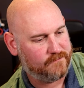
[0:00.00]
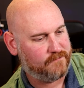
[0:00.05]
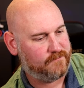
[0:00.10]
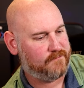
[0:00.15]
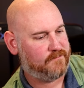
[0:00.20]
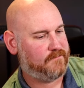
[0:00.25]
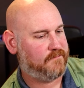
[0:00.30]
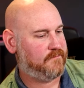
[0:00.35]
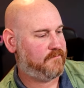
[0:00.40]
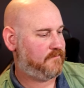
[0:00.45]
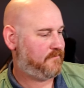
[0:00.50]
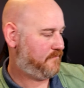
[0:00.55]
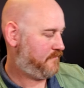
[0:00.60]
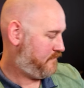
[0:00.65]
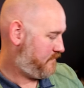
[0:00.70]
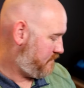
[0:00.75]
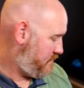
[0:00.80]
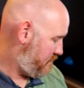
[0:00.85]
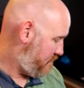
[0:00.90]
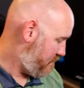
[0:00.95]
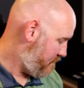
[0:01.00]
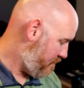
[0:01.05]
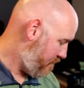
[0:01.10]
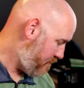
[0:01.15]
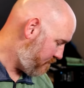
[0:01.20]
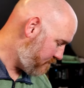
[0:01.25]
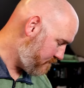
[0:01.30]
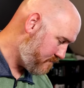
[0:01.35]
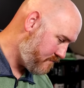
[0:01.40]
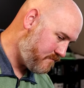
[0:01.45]

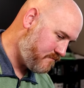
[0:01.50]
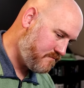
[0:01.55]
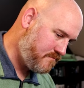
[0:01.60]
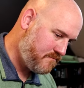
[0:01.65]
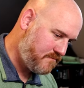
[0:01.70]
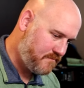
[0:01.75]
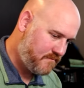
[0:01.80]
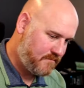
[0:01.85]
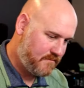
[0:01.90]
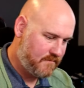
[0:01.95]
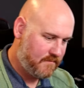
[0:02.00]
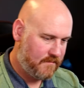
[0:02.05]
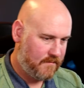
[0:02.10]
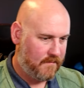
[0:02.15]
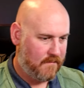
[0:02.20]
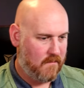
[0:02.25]
(no one is talking)